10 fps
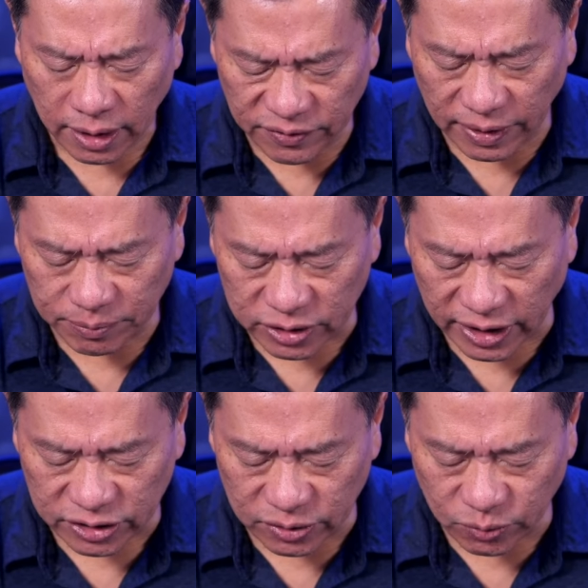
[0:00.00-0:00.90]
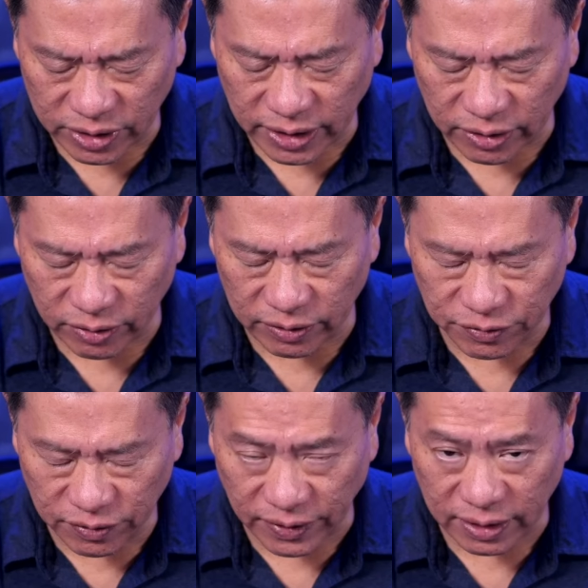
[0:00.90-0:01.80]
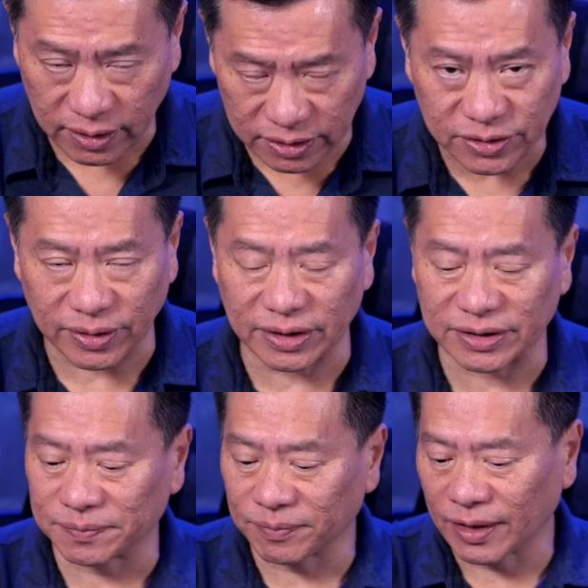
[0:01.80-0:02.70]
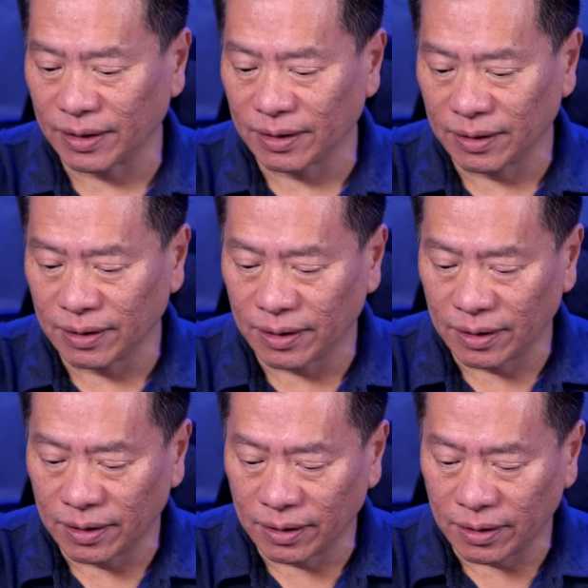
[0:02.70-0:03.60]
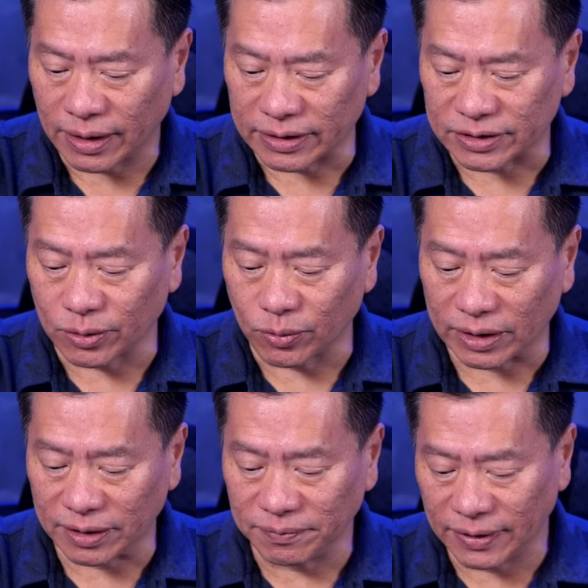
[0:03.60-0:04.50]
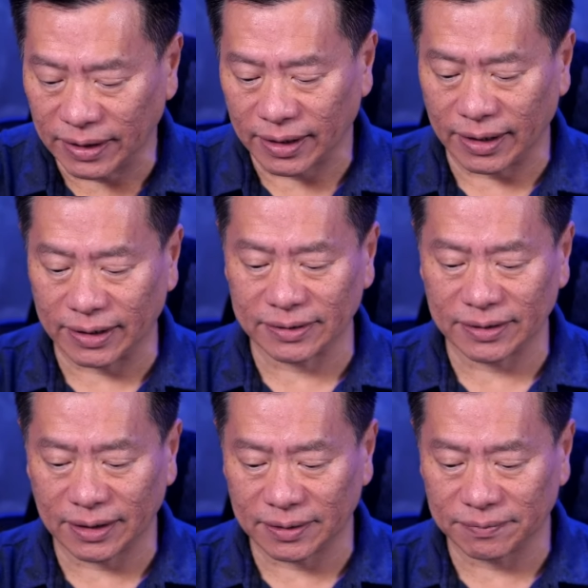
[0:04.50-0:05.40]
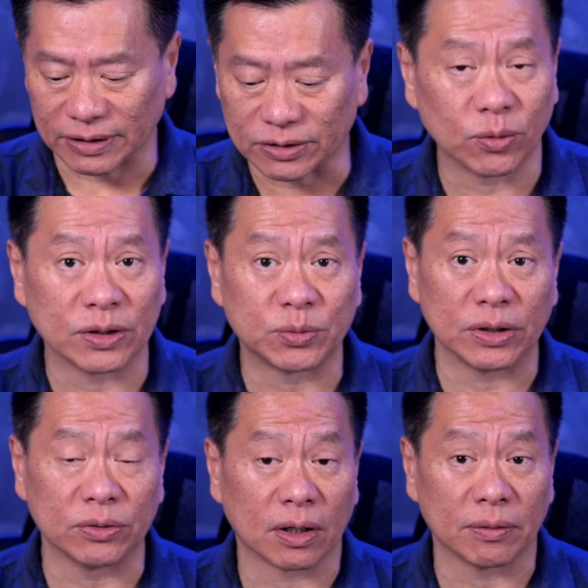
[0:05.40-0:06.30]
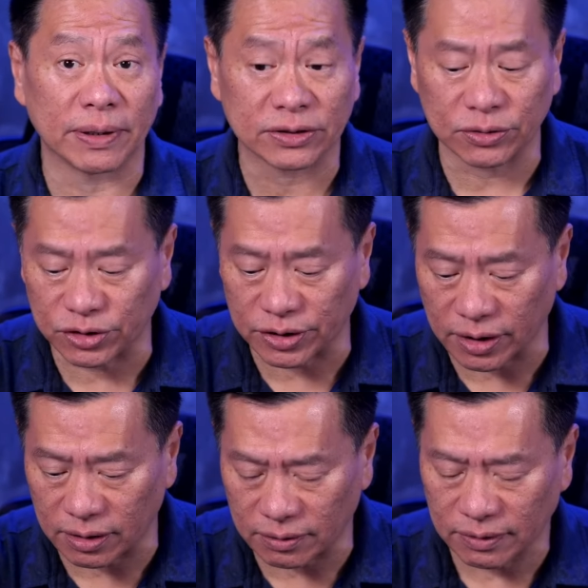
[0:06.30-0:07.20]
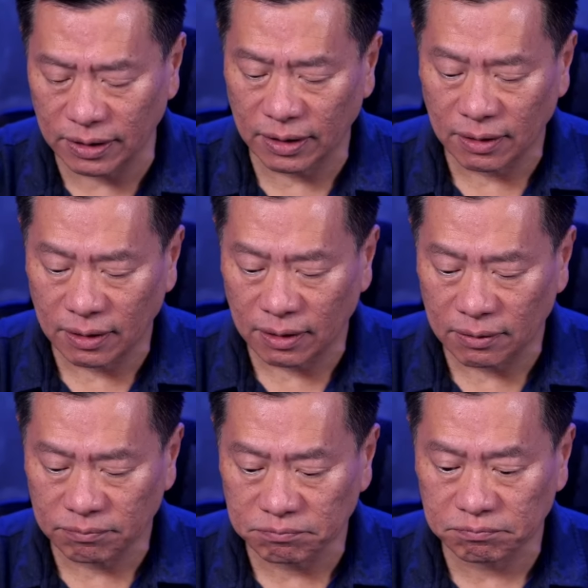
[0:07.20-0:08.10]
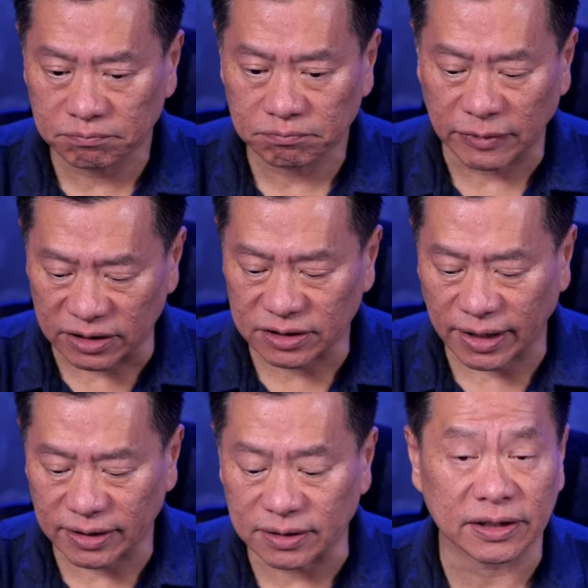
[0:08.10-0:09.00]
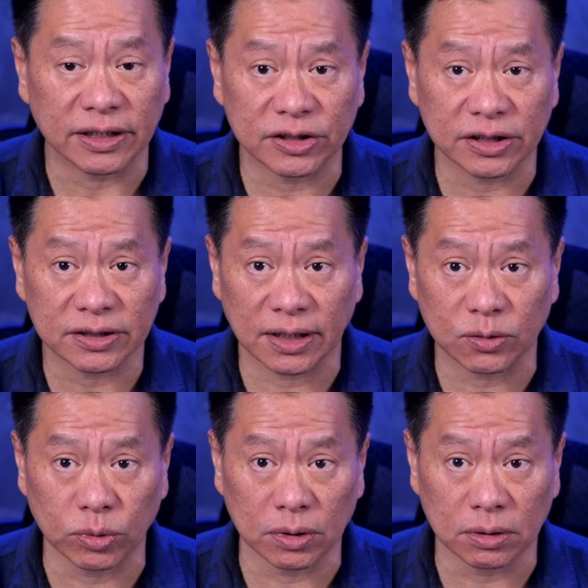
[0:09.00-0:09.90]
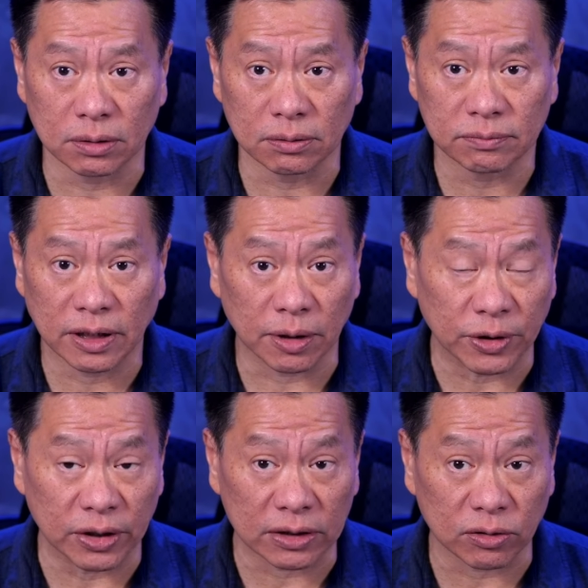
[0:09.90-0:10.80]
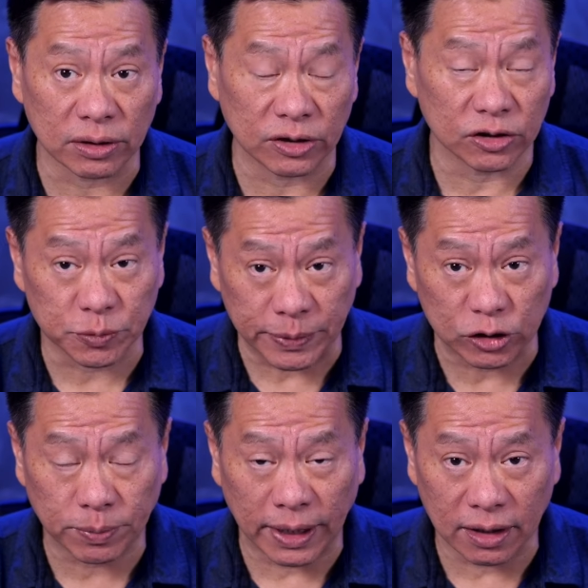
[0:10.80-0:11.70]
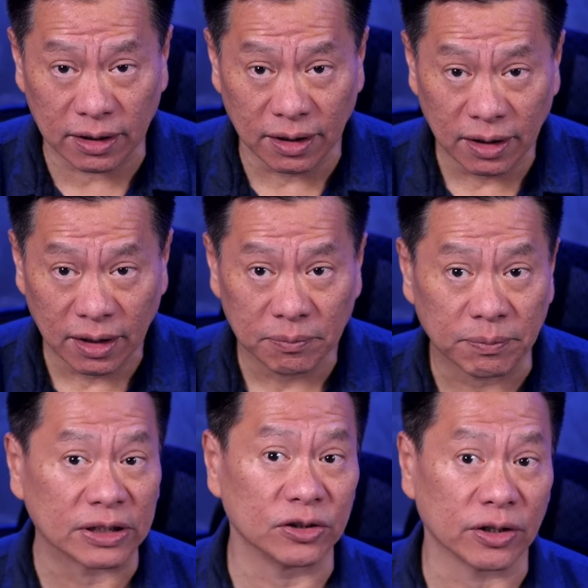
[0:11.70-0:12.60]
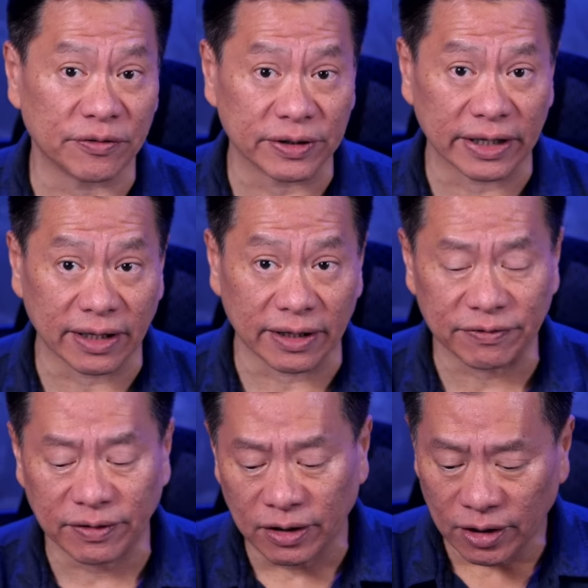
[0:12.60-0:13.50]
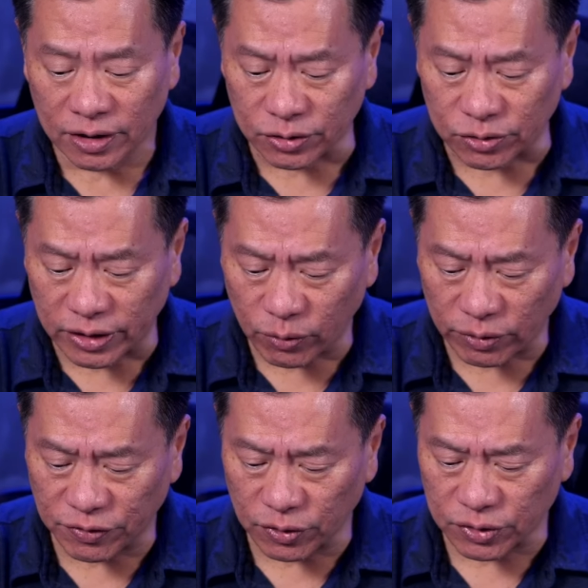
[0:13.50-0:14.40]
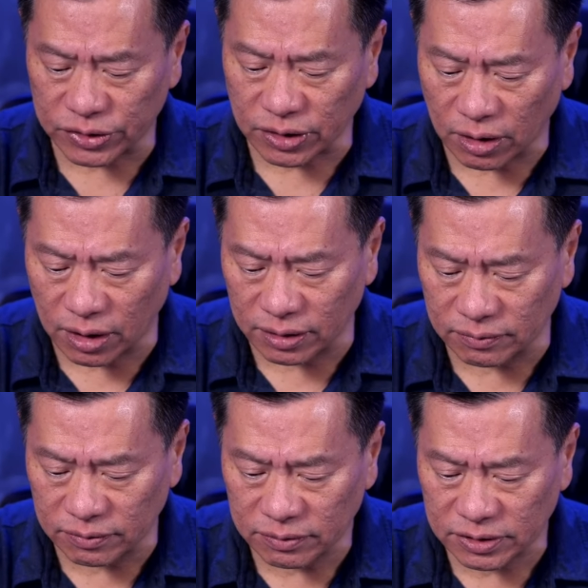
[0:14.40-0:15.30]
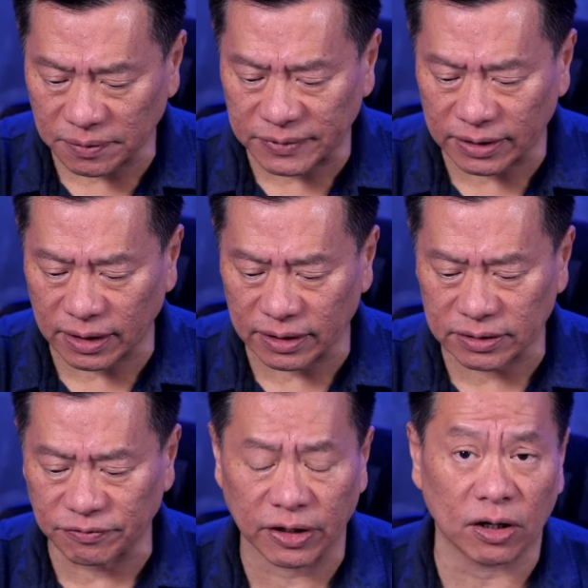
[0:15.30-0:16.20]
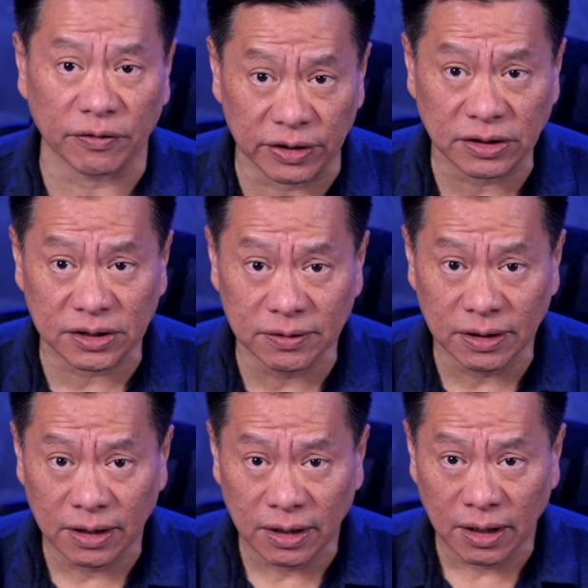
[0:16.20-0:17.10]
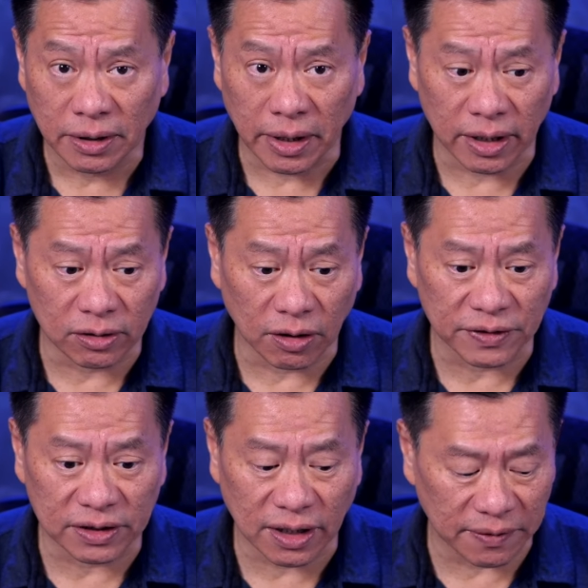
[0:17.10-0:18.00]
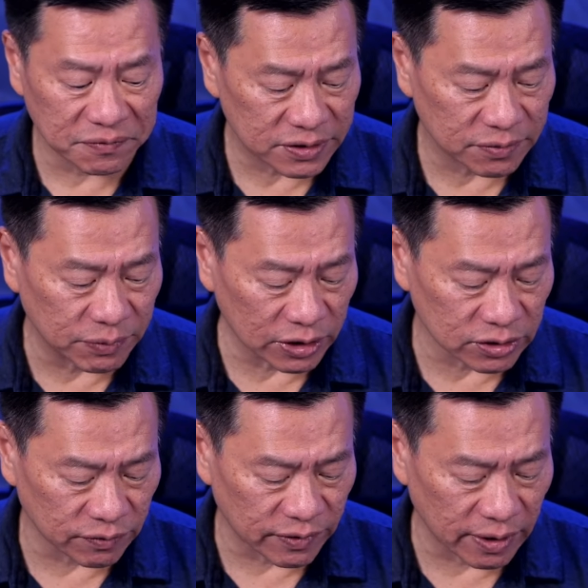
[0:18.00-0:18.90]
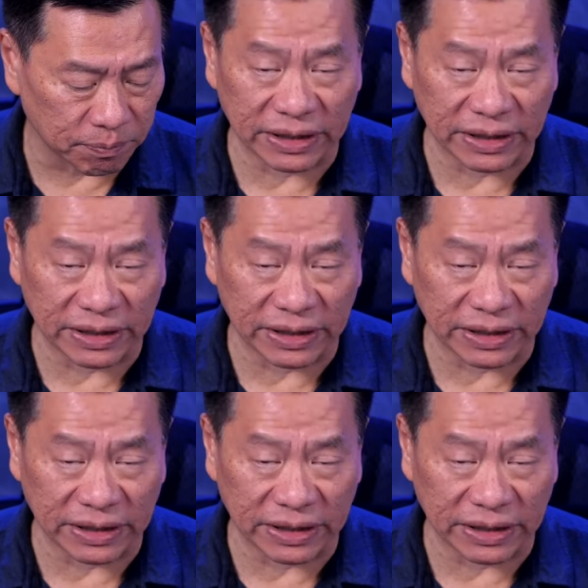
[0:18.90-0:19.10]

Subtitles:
and divine protection. We thank you in full faith, and so it is. All right, so welcome, and as always, we do our best to share insights and teachings that will help you not only in your spiritual path, but in your everyday life. So today we focus on something that is very obvious, and oftentimes, because of our